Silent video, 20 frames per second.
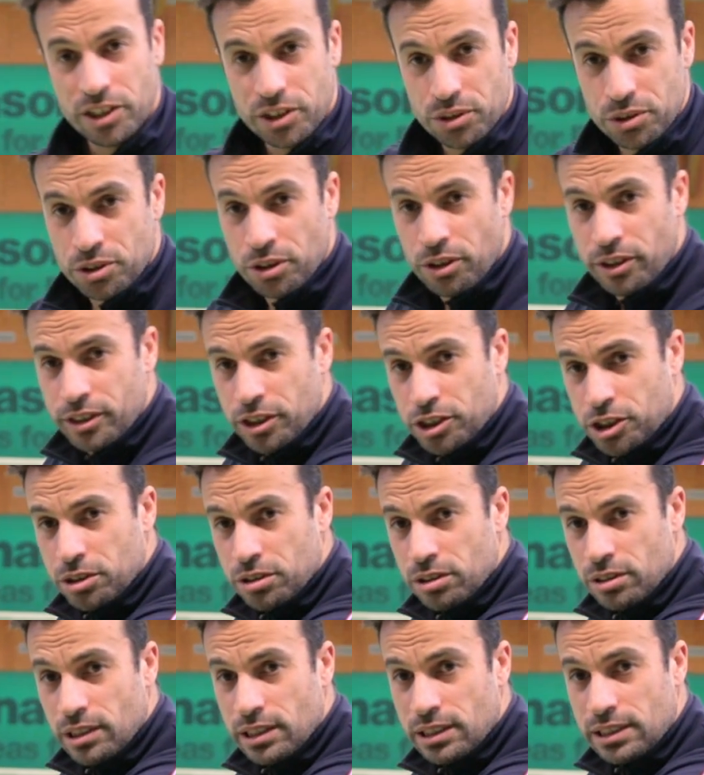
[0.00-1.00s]
you turn your
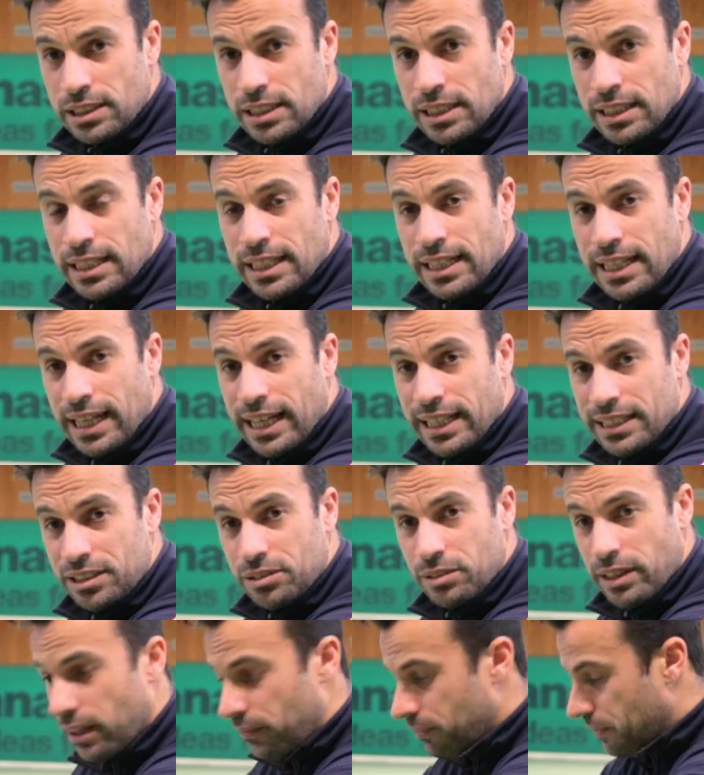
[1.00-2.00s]
shoulders and
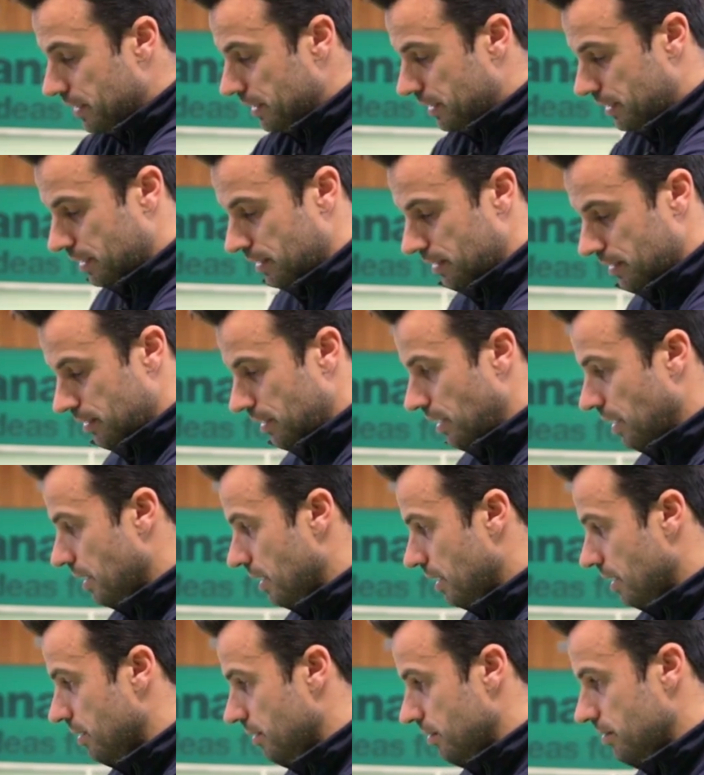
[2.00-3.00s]
you have this,
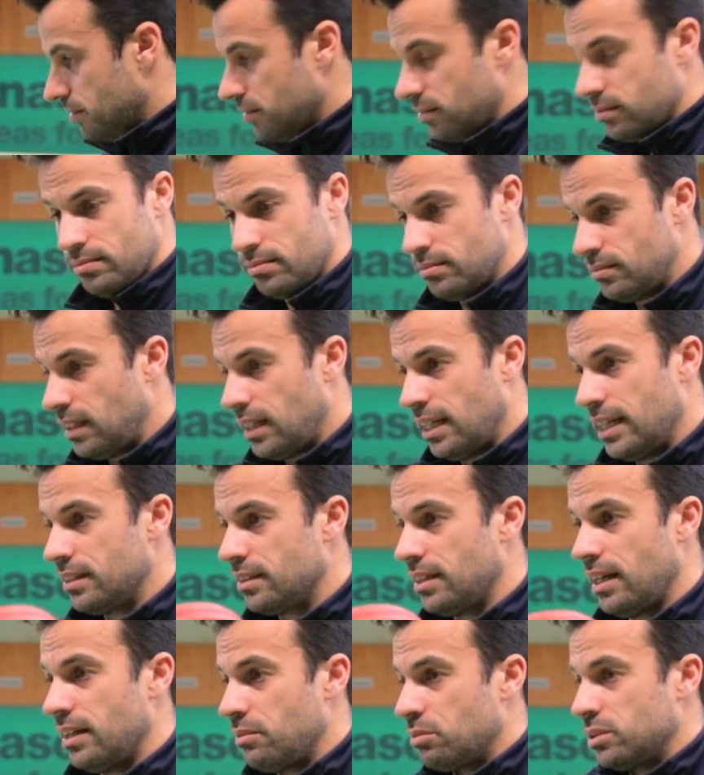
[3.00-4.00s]

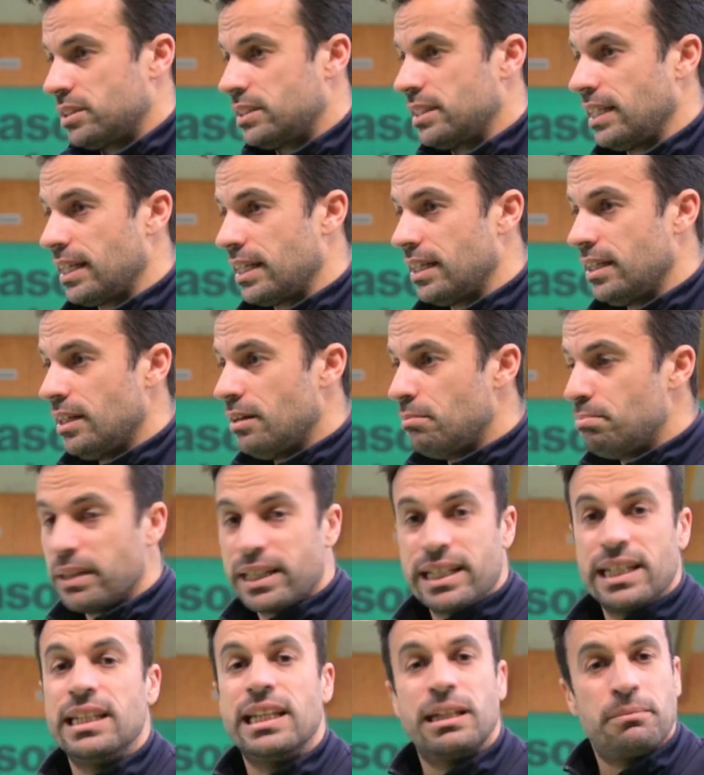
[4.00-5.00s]
I would say,
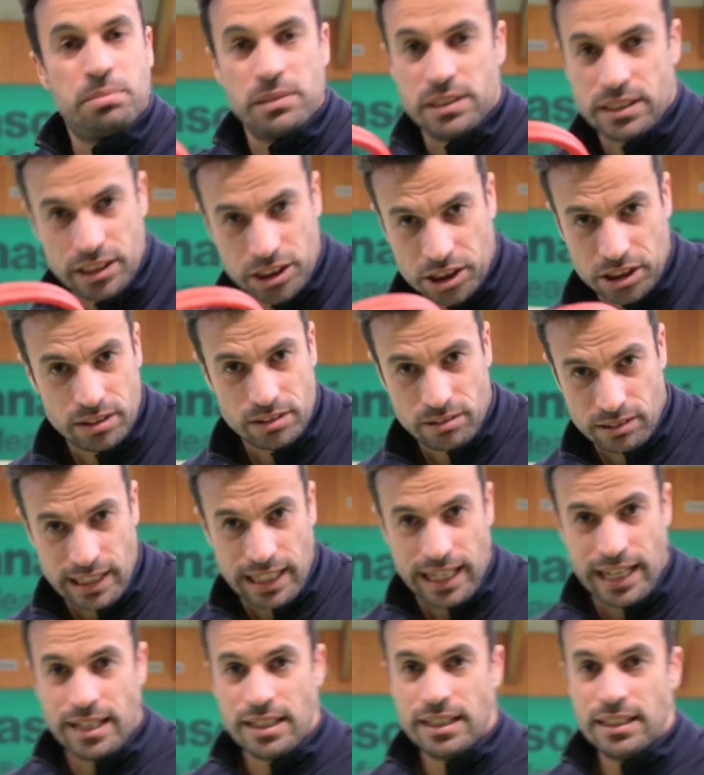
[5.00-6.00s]
beginning position,
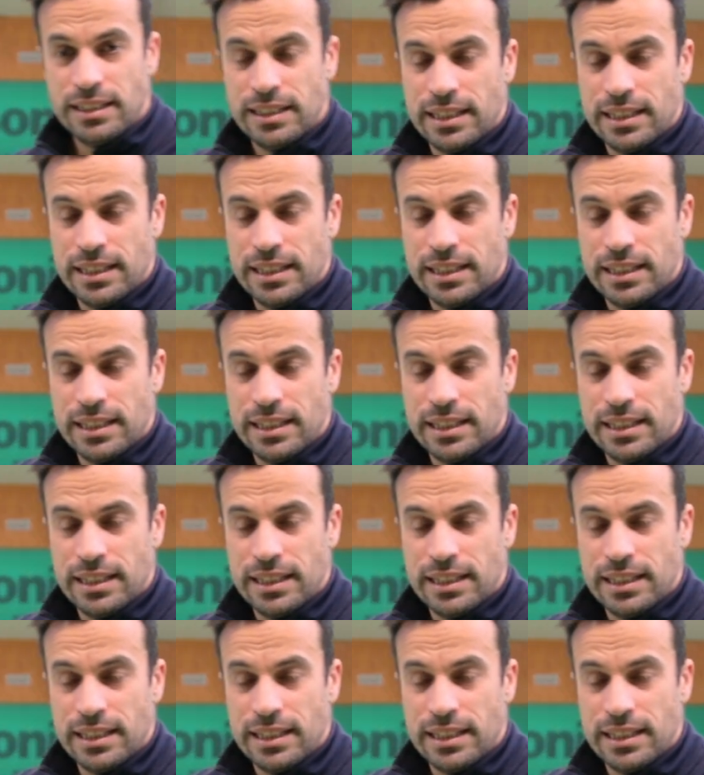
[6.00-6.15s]
okay?